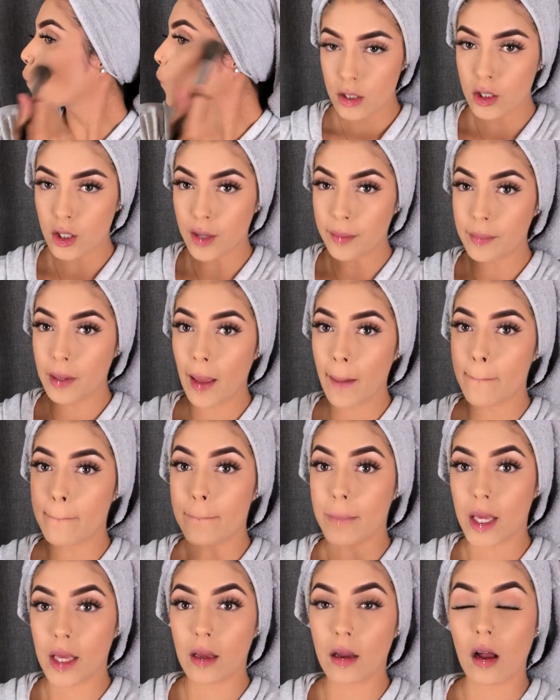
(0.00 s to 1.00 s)
So I'm not
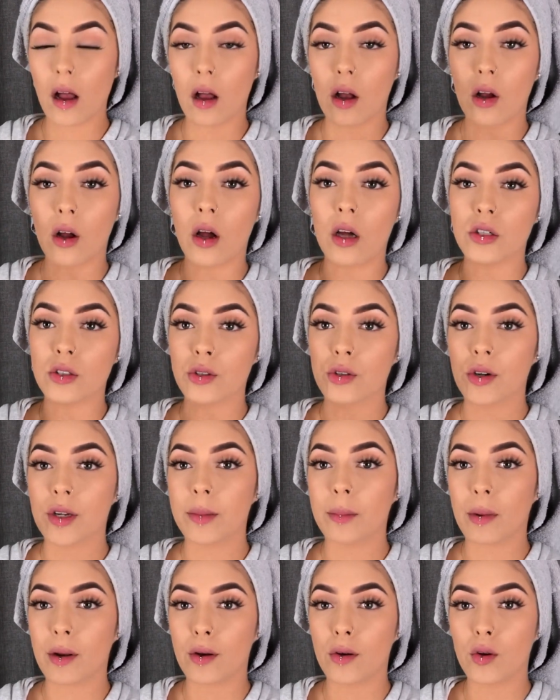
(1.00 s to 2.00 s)
big on contouring
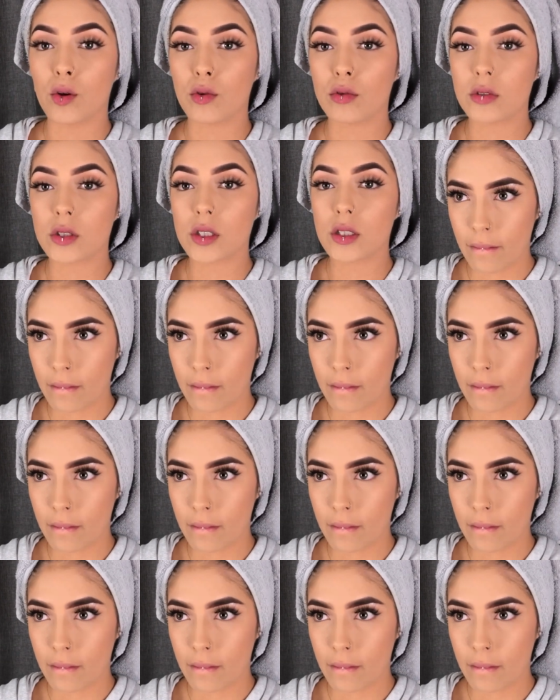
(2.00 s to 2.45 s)
my nose.